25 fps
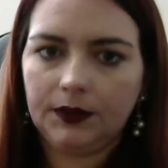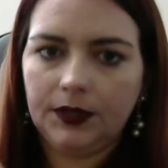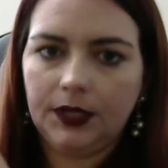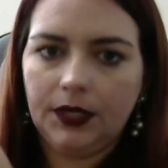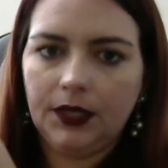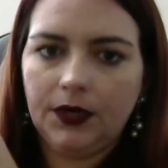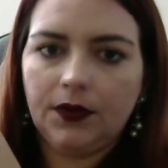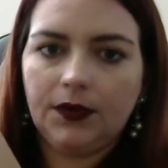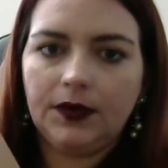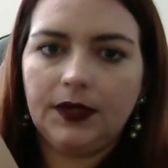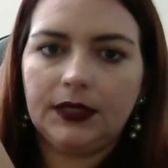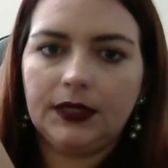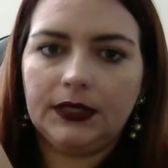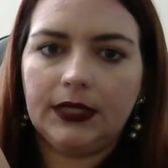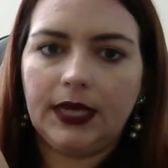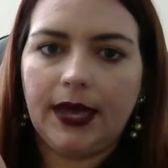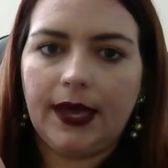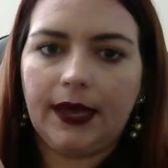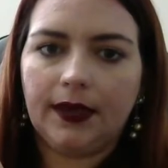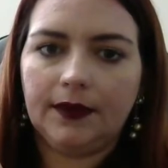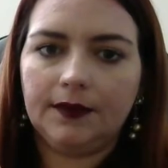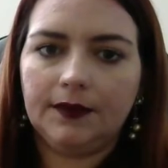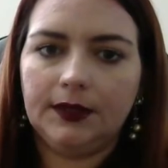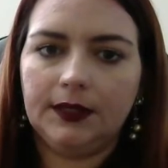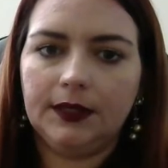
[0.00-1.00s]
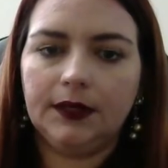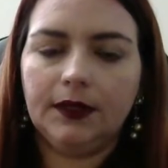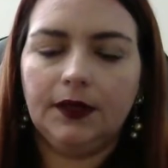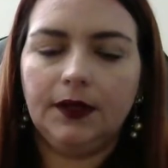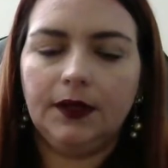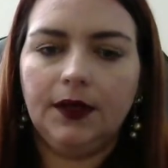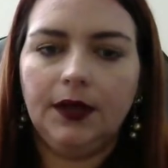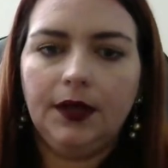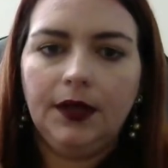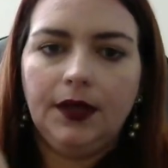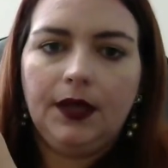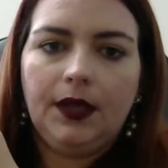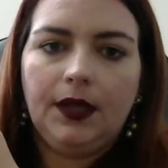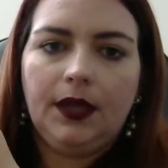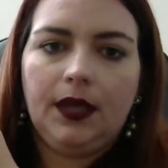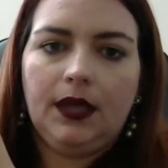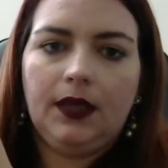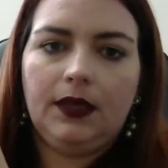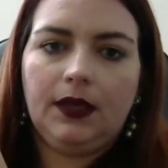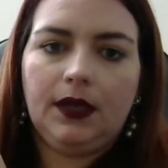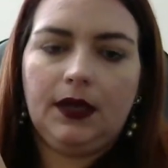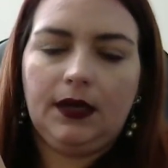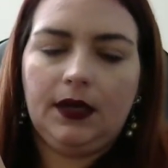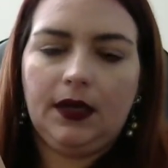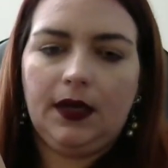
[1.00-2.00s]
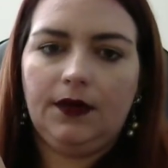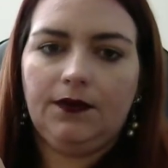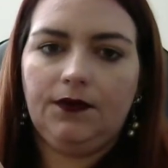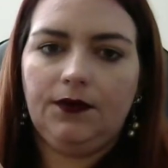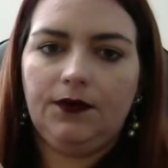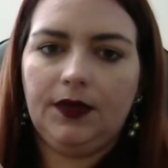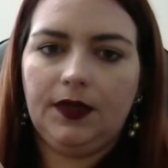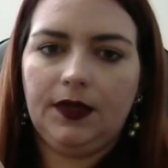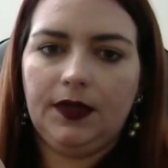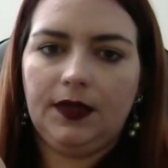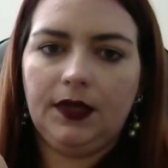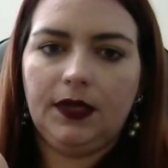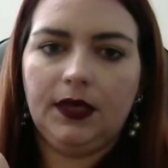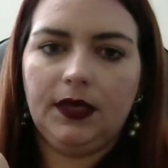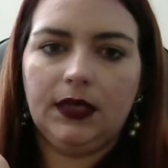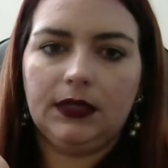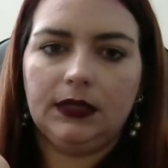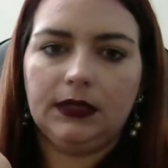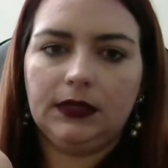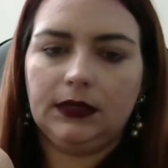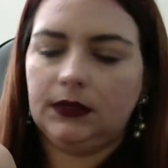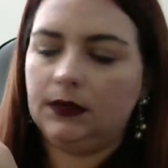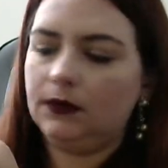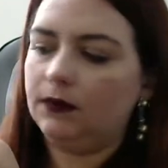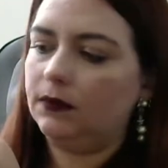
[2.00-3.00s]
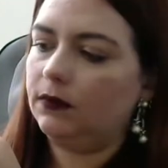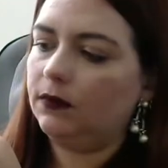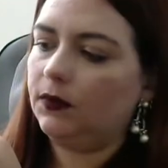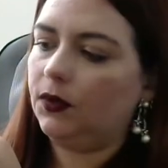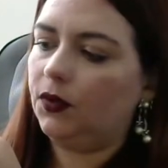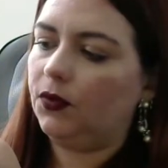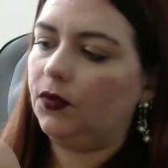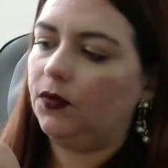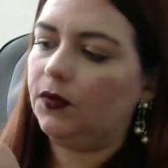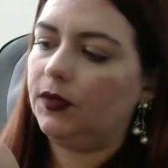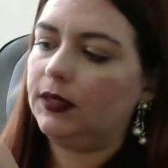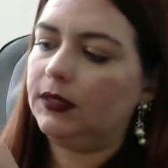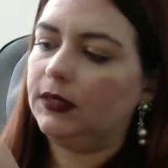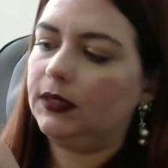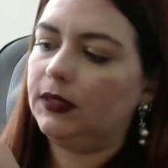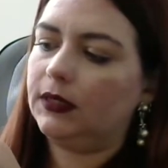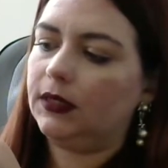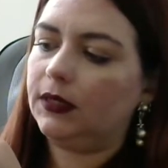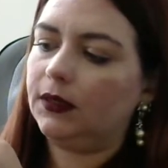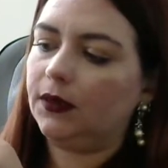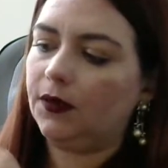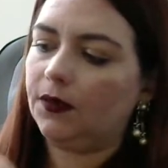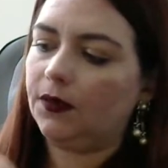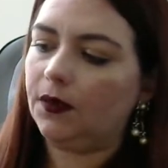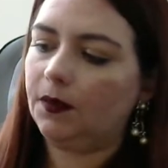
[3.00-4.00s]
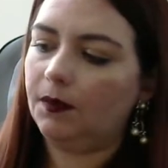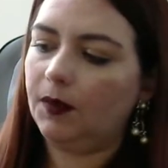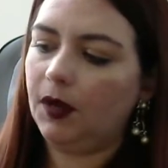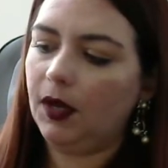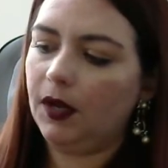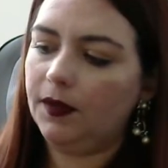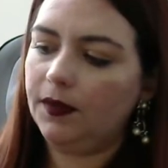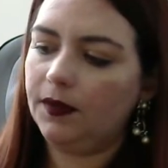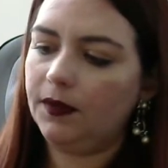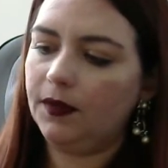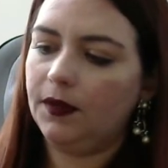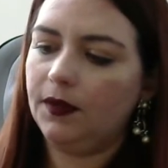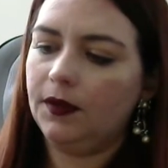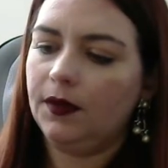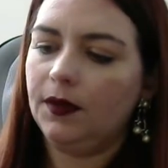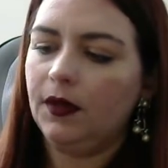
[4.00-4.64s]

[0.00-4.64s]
Here are the tabs, and then everything is, this is another month.